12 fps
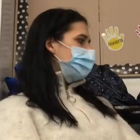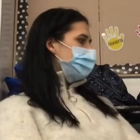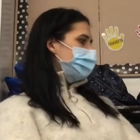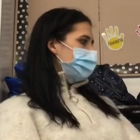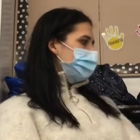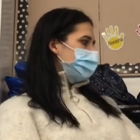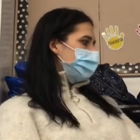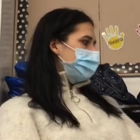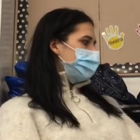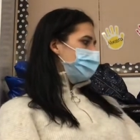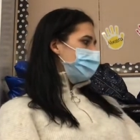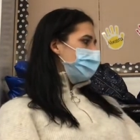dreamed
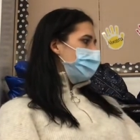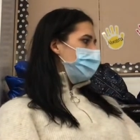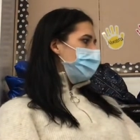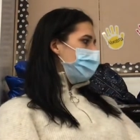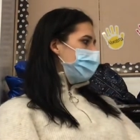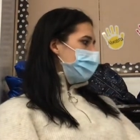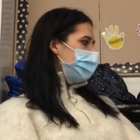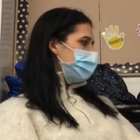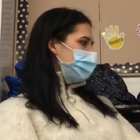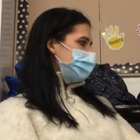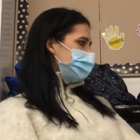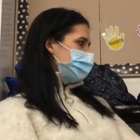that she really
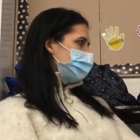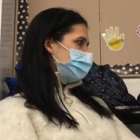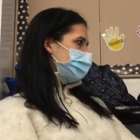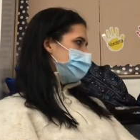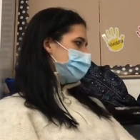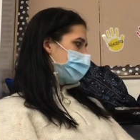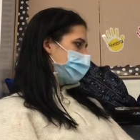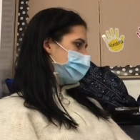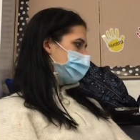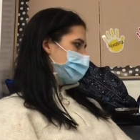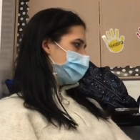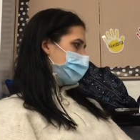was a
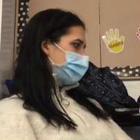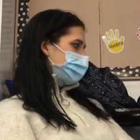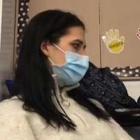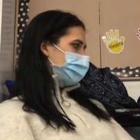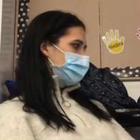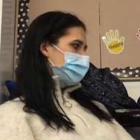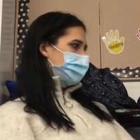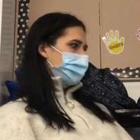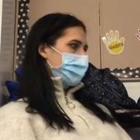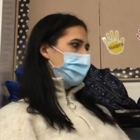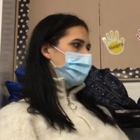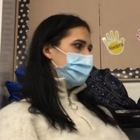chrysanthemum. She
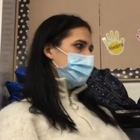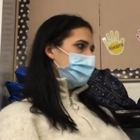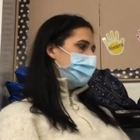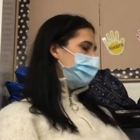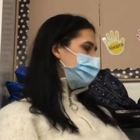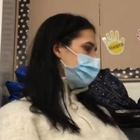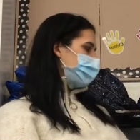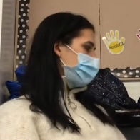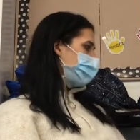sprouted leaves and